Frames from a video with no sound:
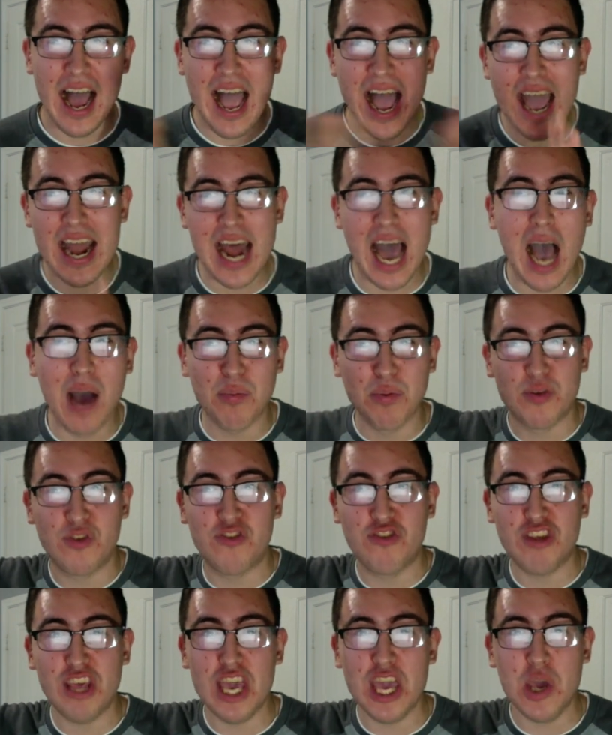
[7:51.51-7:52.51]
and I will
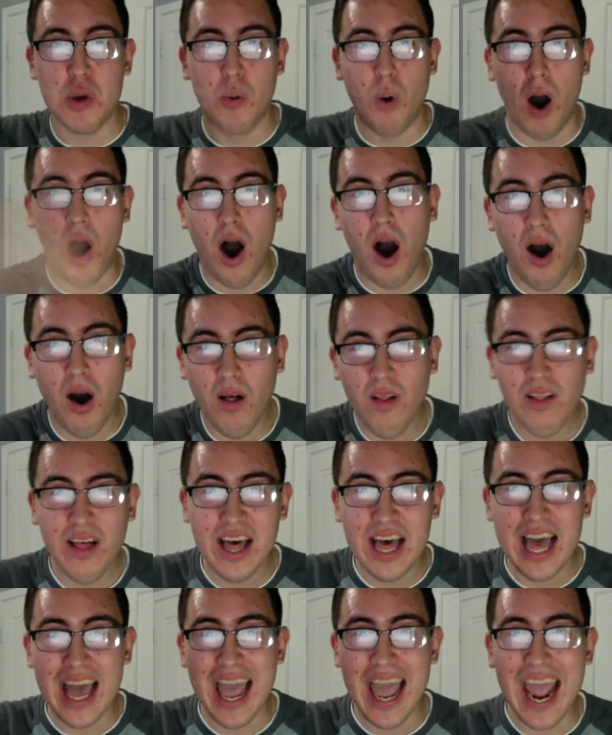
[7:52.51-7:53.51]
see you all
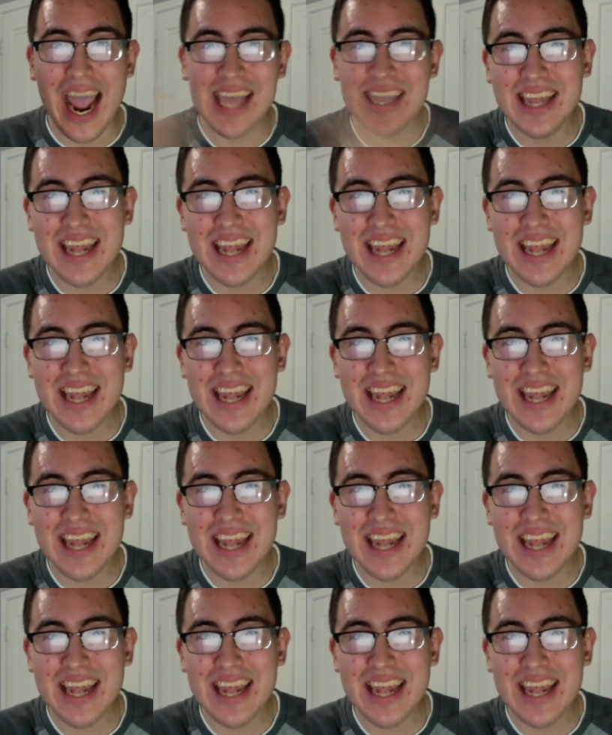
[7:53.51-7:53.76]
in